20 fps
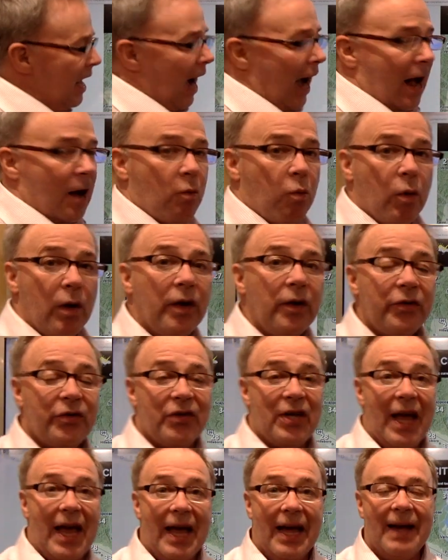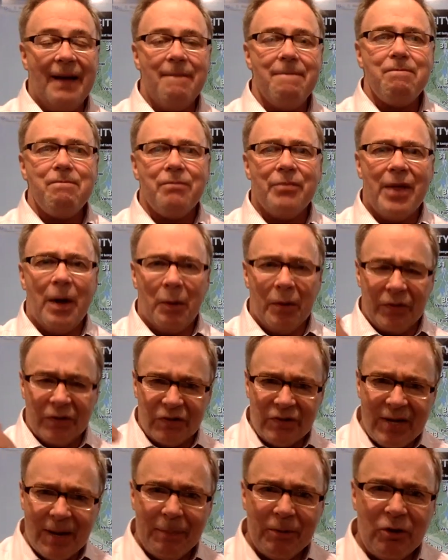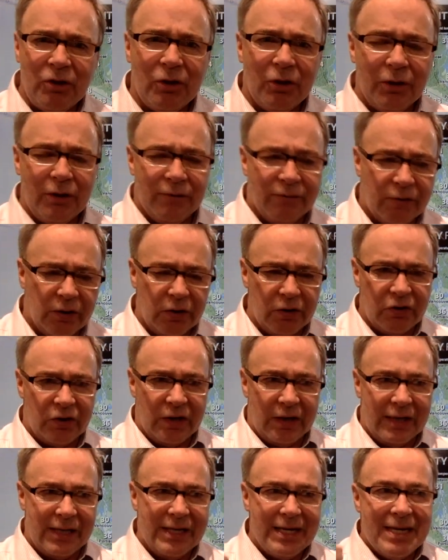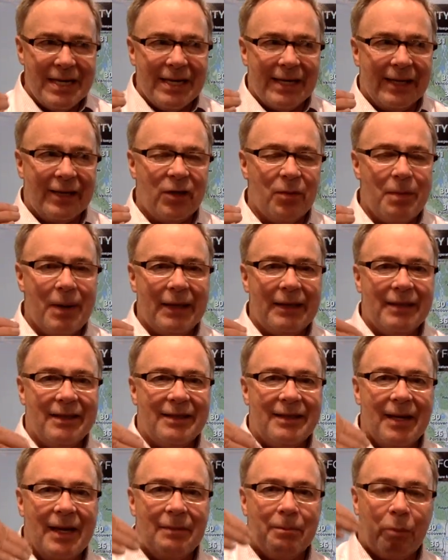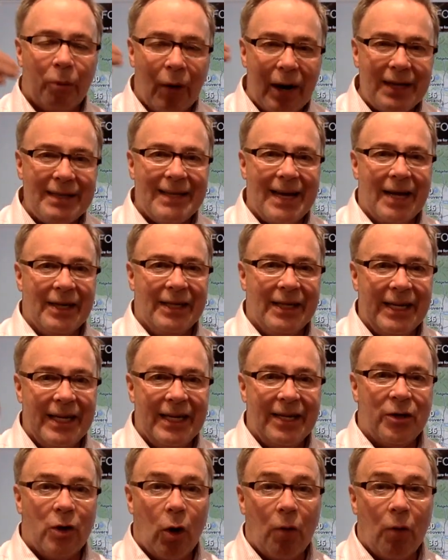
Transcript: I will say that with the temperature inversion expected to break down and end